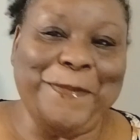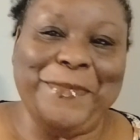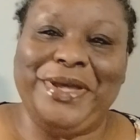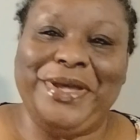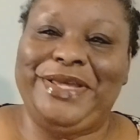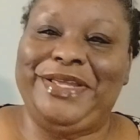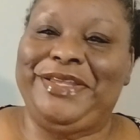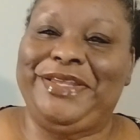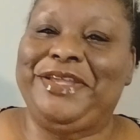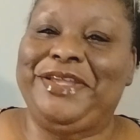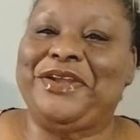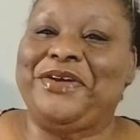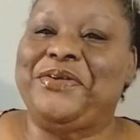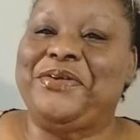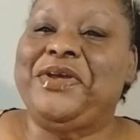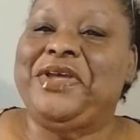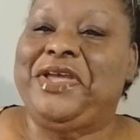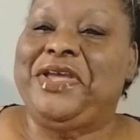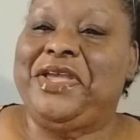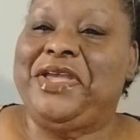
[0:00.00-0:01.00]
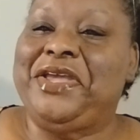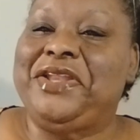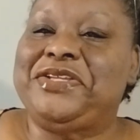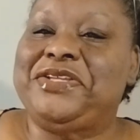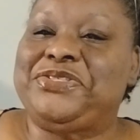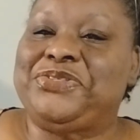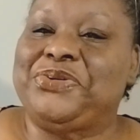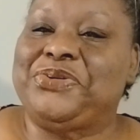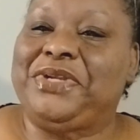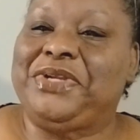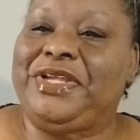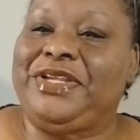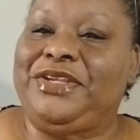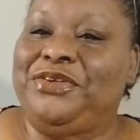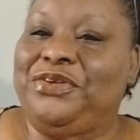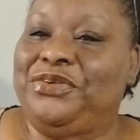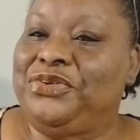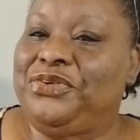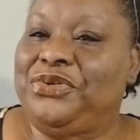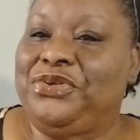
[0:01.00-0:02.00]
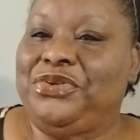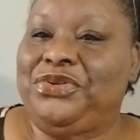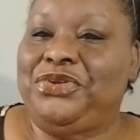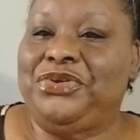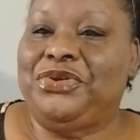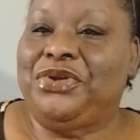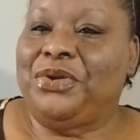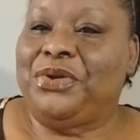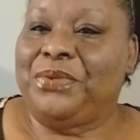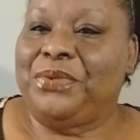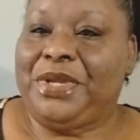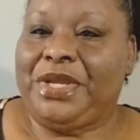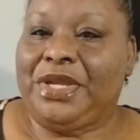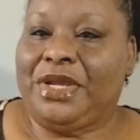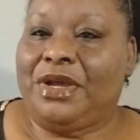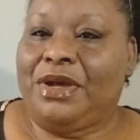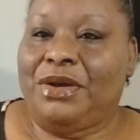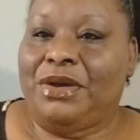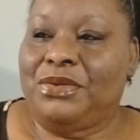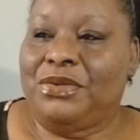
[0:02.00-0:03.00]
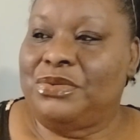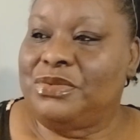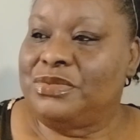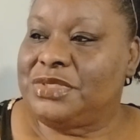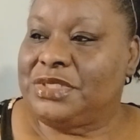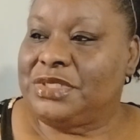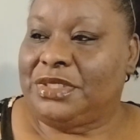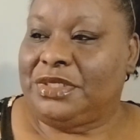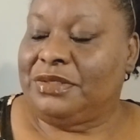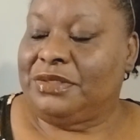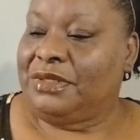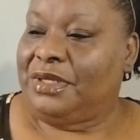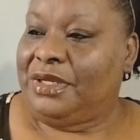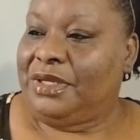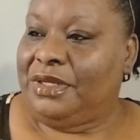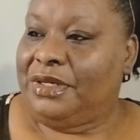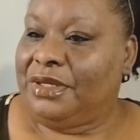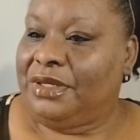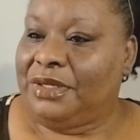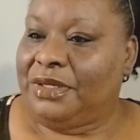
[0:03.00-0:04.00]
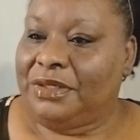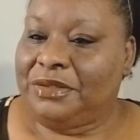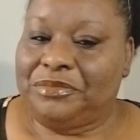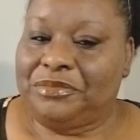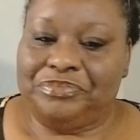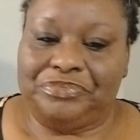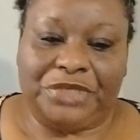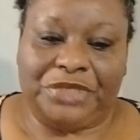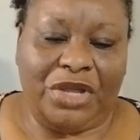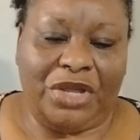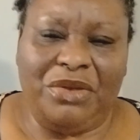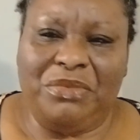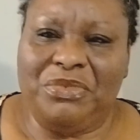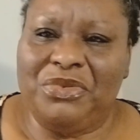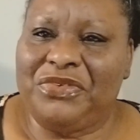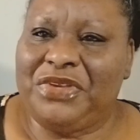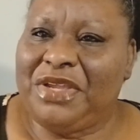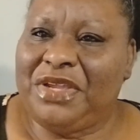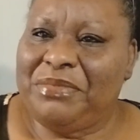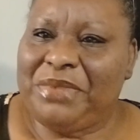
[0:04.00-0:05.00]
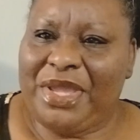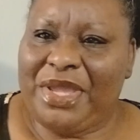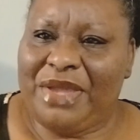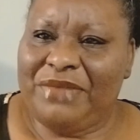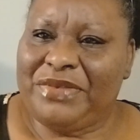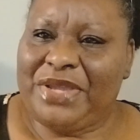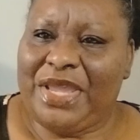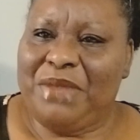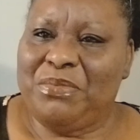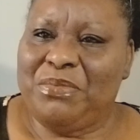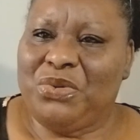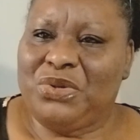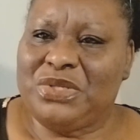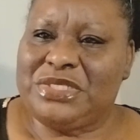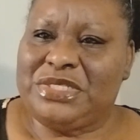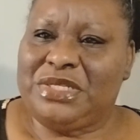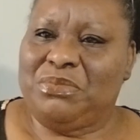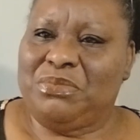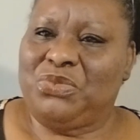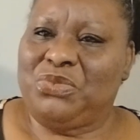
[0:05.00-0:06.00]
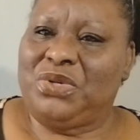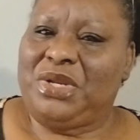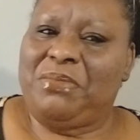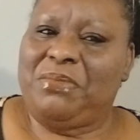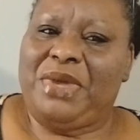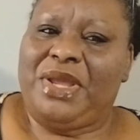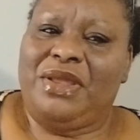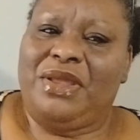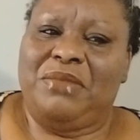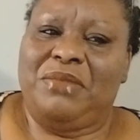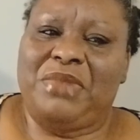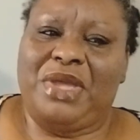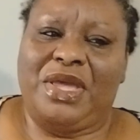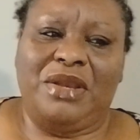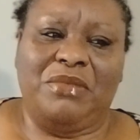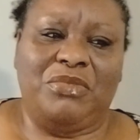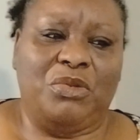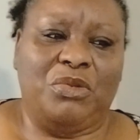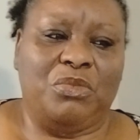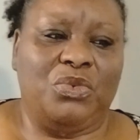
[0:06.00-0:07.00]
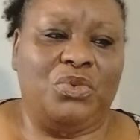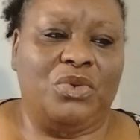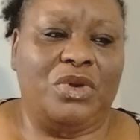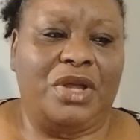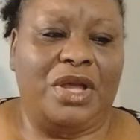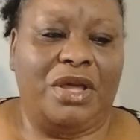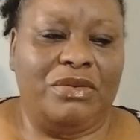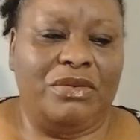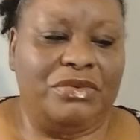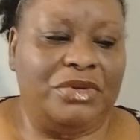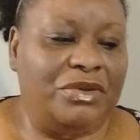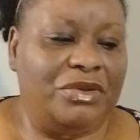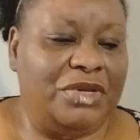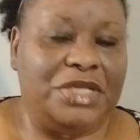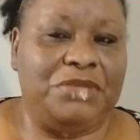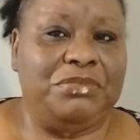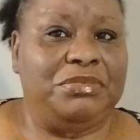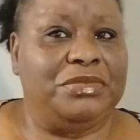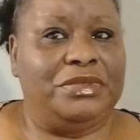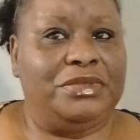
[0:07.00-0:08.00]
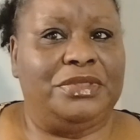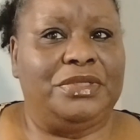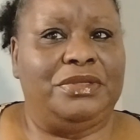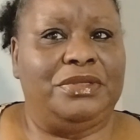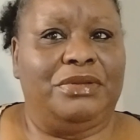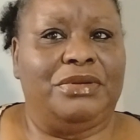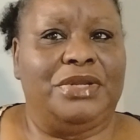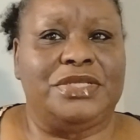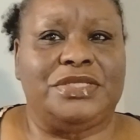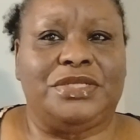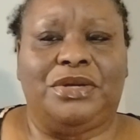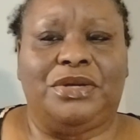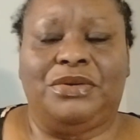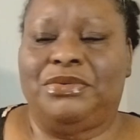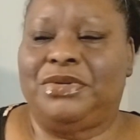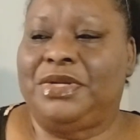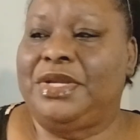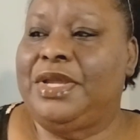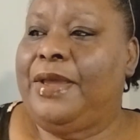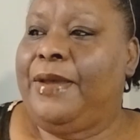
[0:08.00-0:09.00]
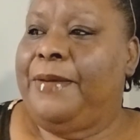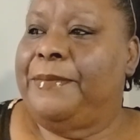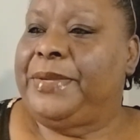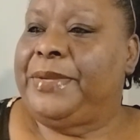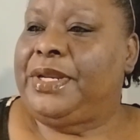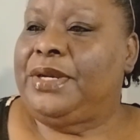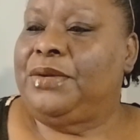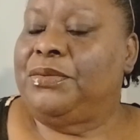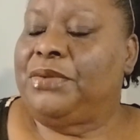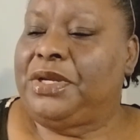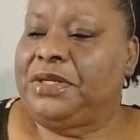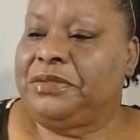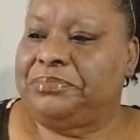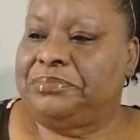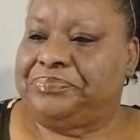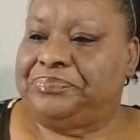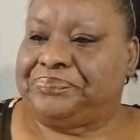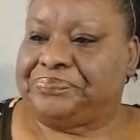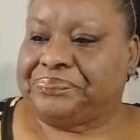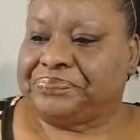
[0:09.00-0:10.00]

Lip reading: but you know any store that you go in, Kohl's and I don't know if they even have Kmart's anymore. They might not even have them no more. I don't know. That's old. But anyway,